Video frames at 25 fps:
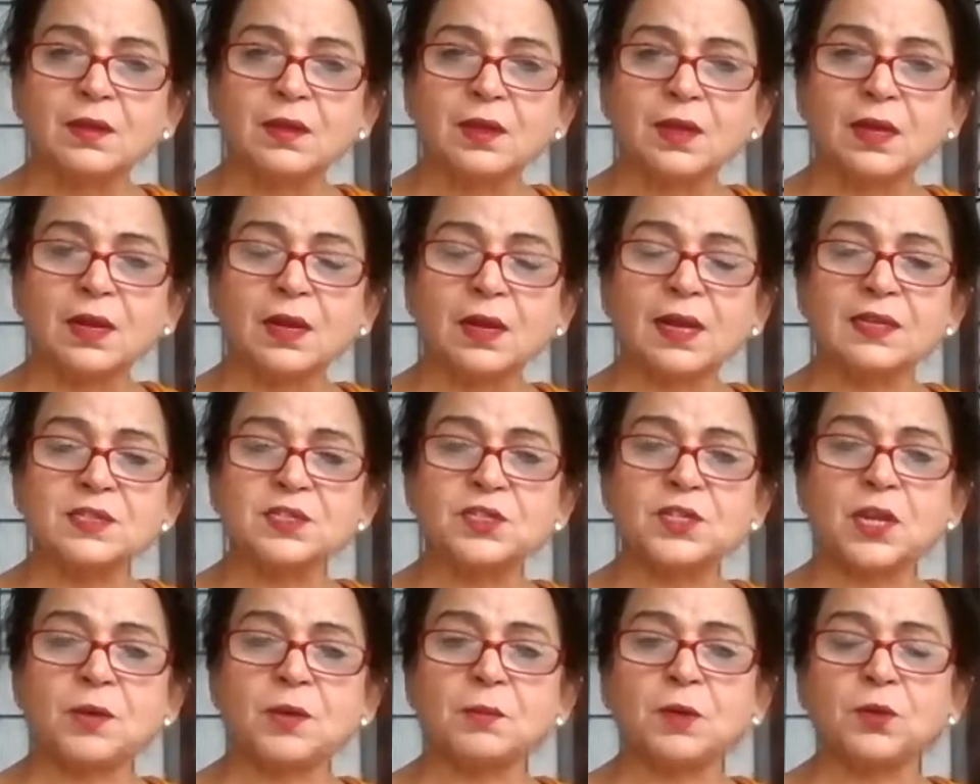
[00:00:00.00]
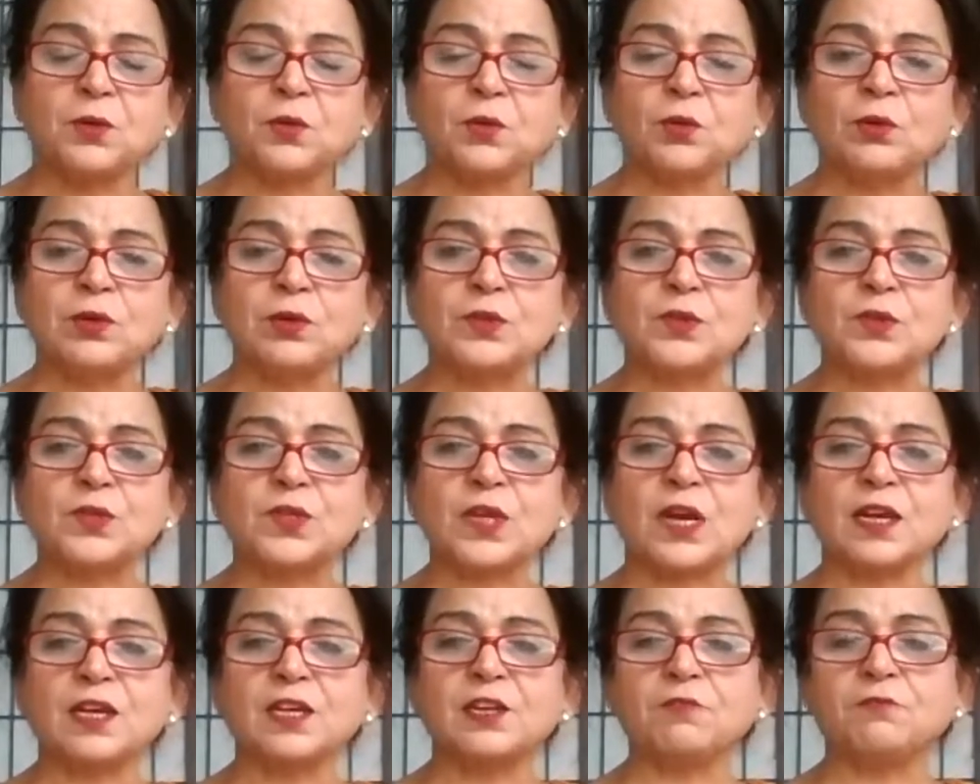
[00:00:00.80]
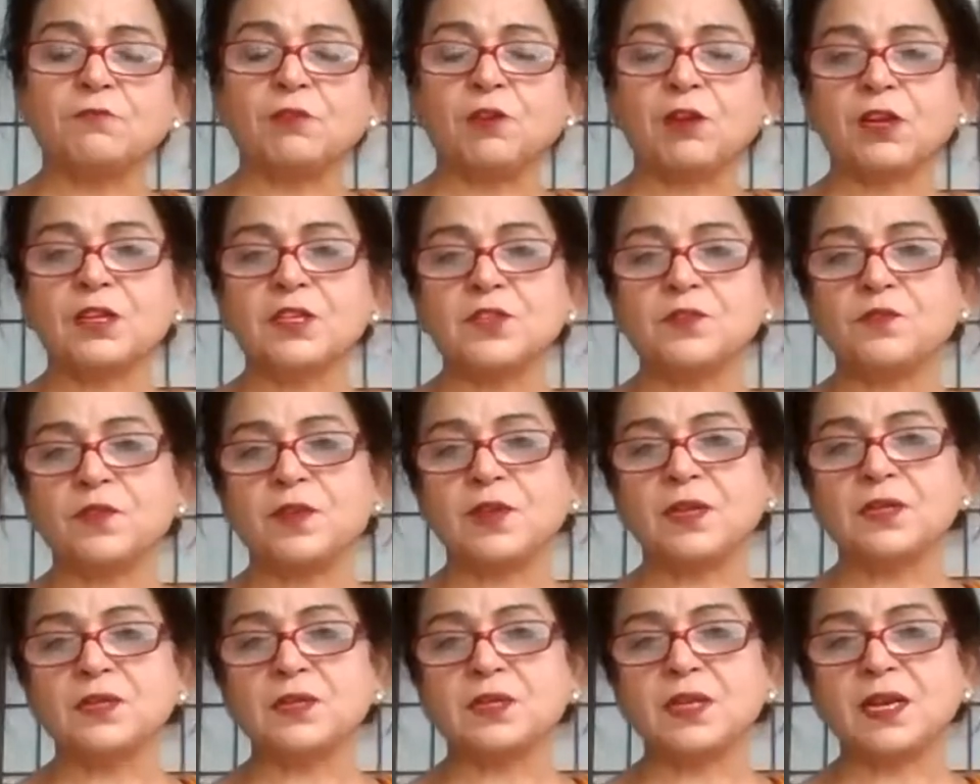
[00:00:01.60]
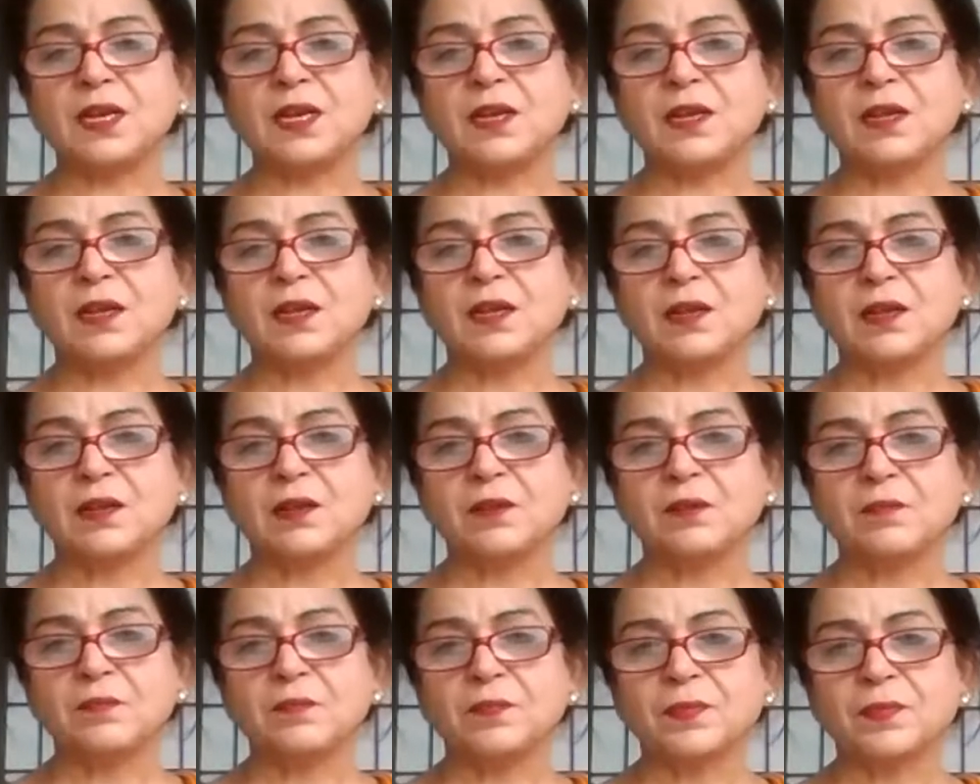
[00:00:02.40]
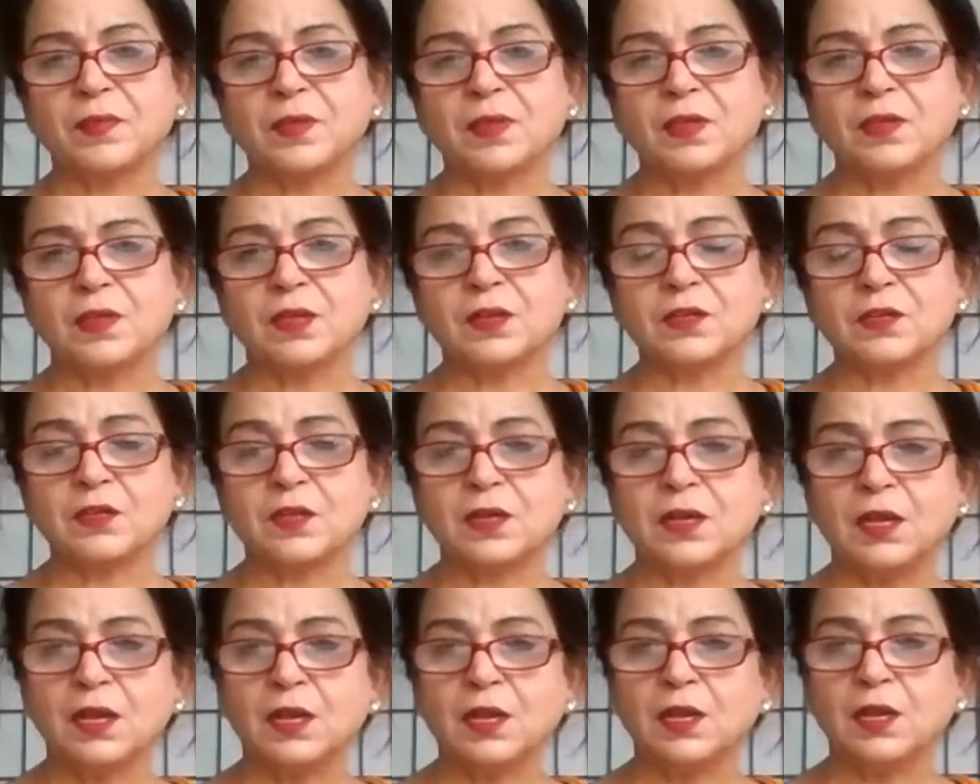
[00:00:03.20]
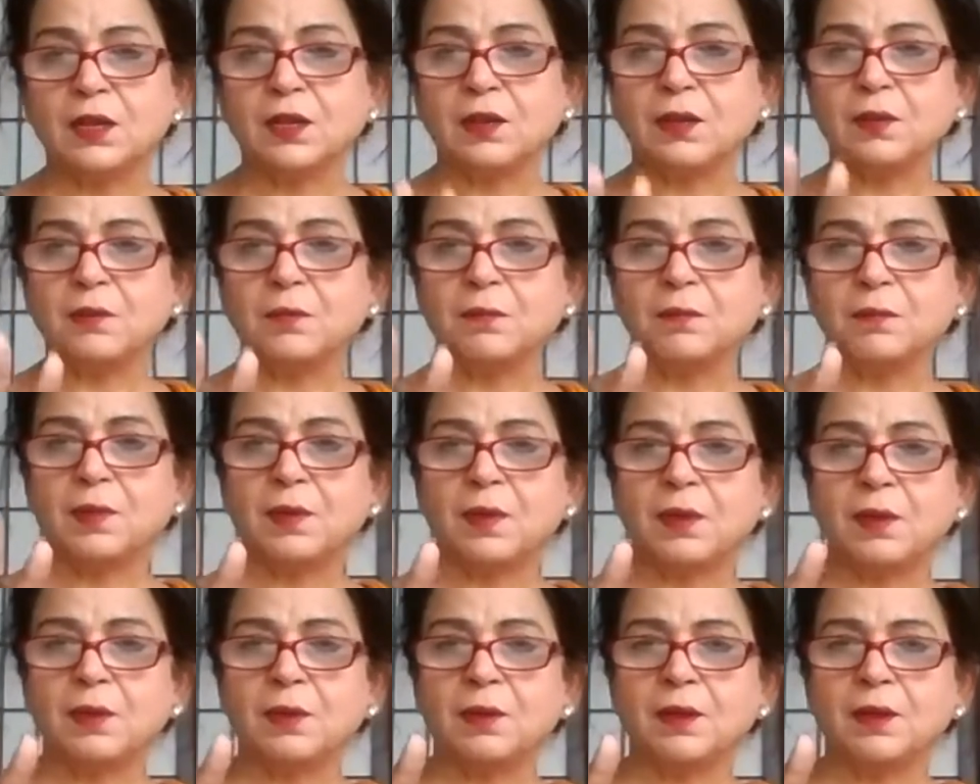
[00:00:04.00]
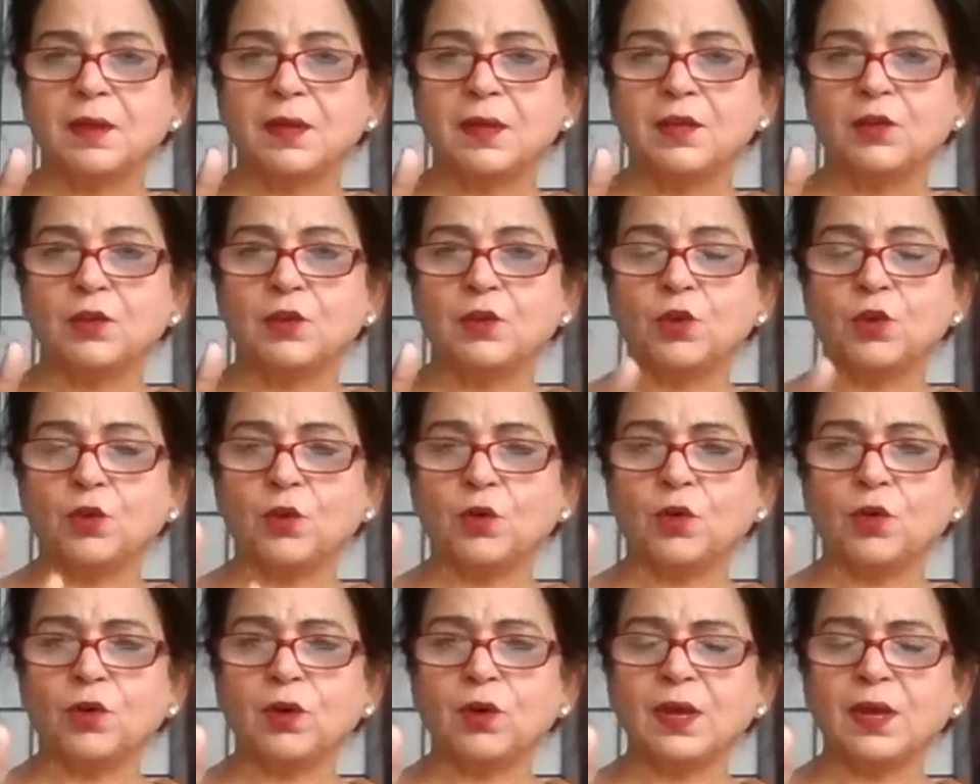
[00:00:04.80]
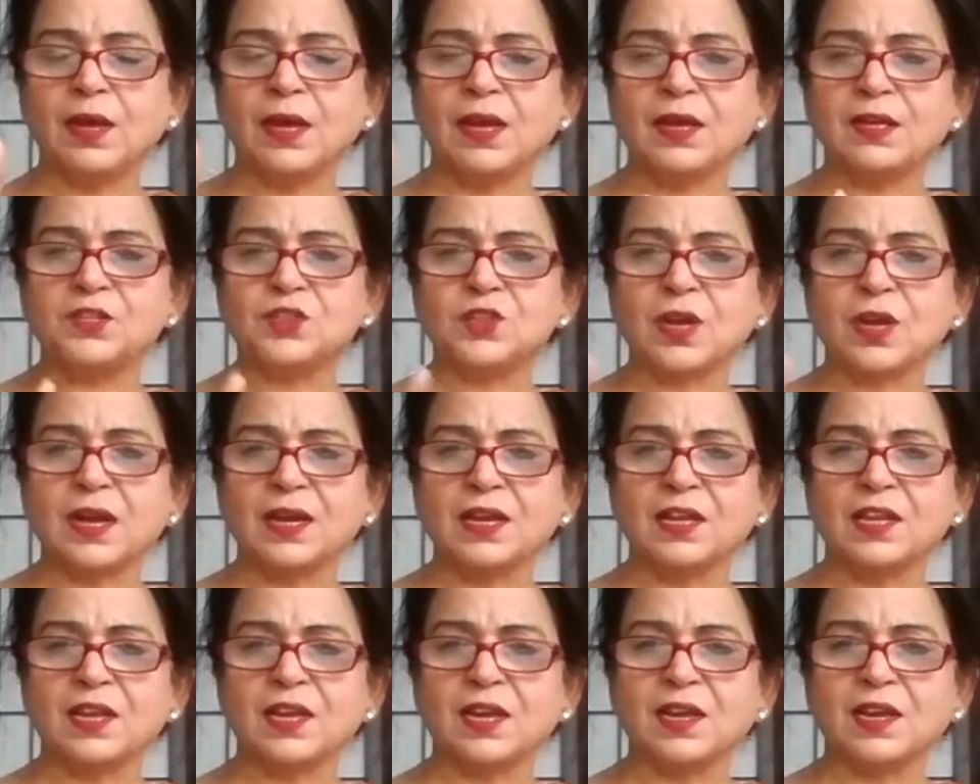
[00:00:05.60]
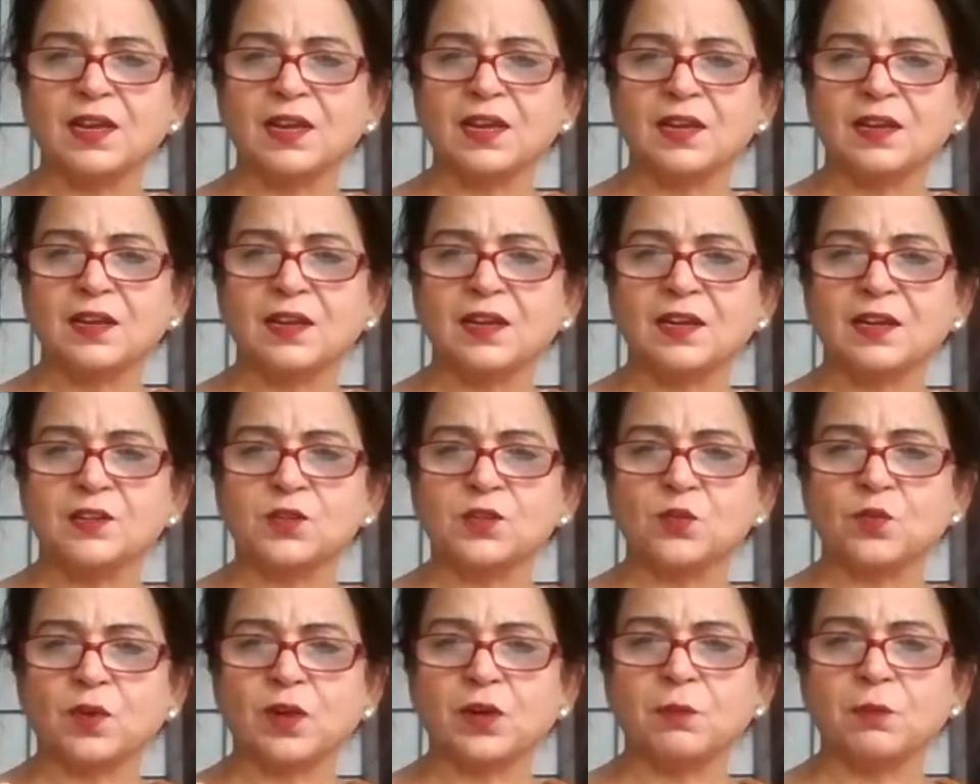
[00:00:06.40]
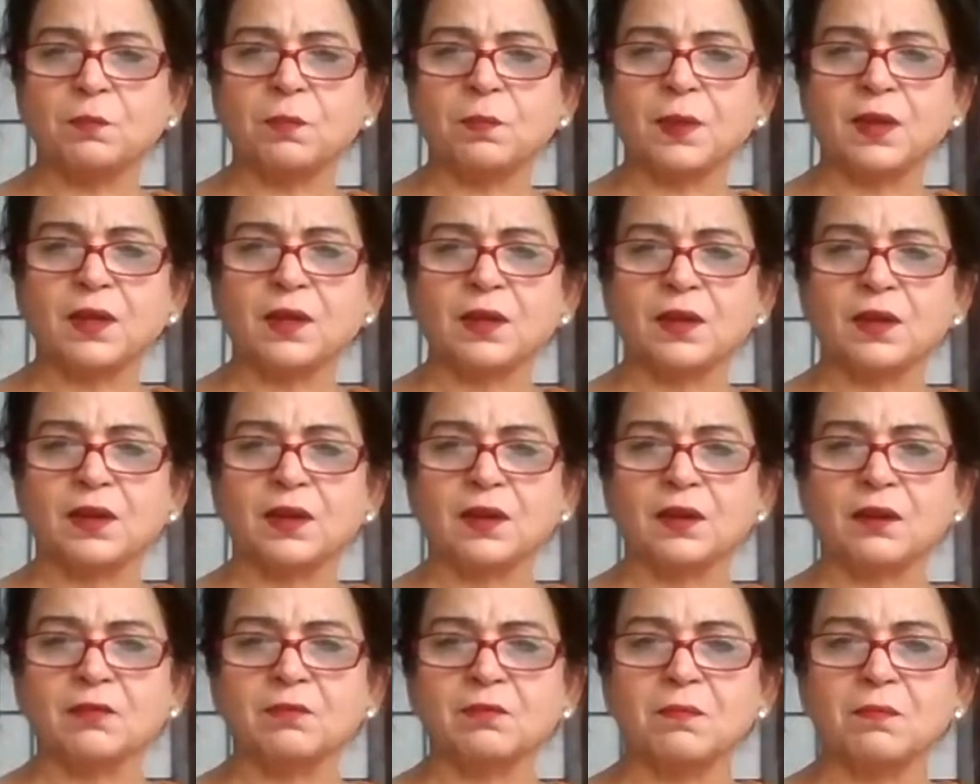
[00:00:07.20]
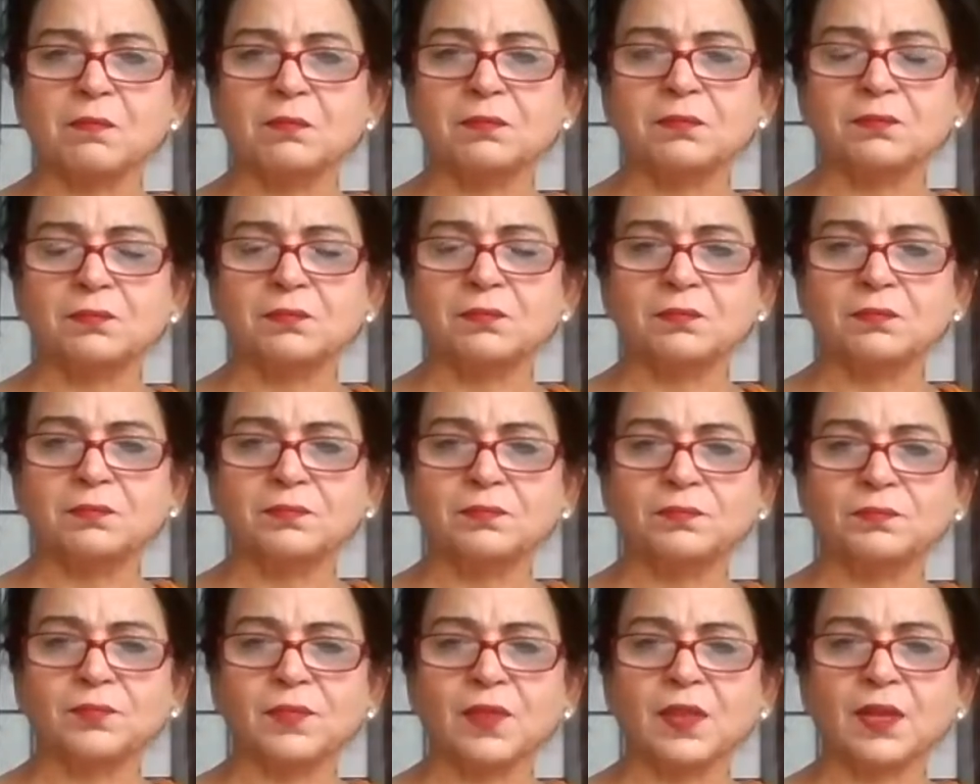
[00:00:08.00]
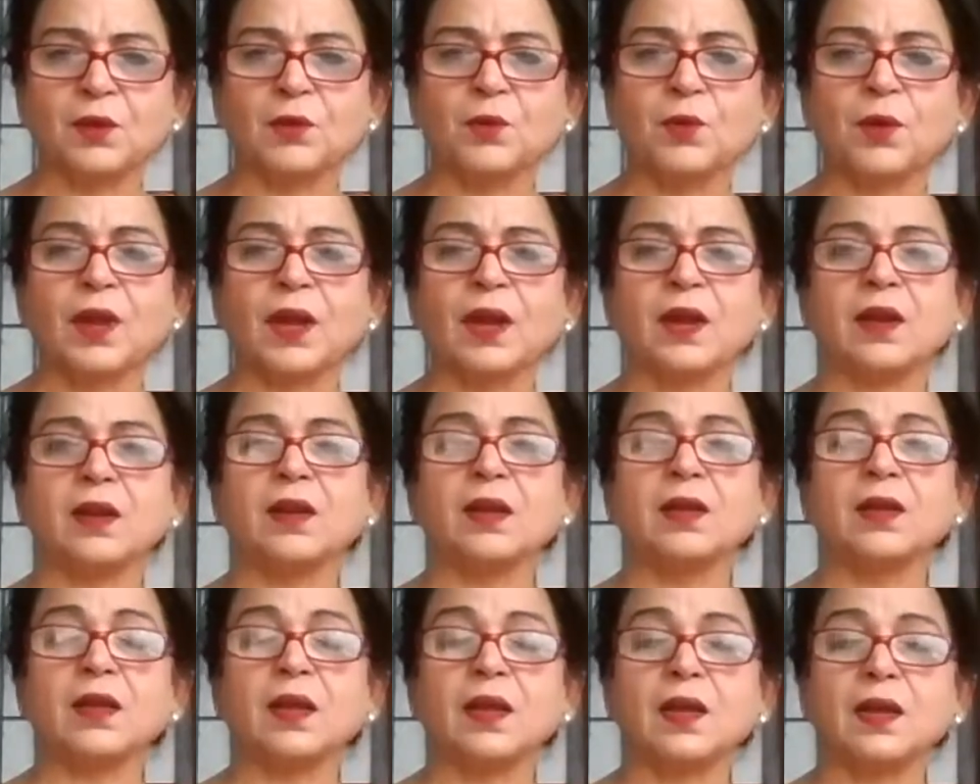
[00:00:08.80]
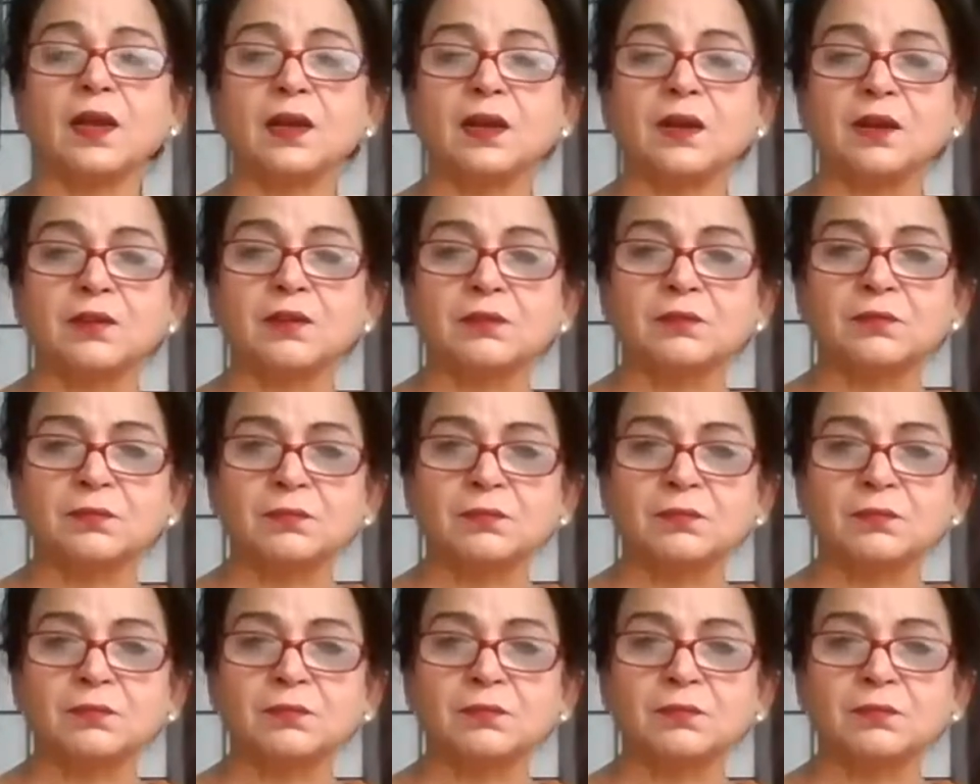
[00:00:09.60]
And last time I told you Sankhya philosophy is a, there's a yoga and Sankhya is one pair. They go hand in hand.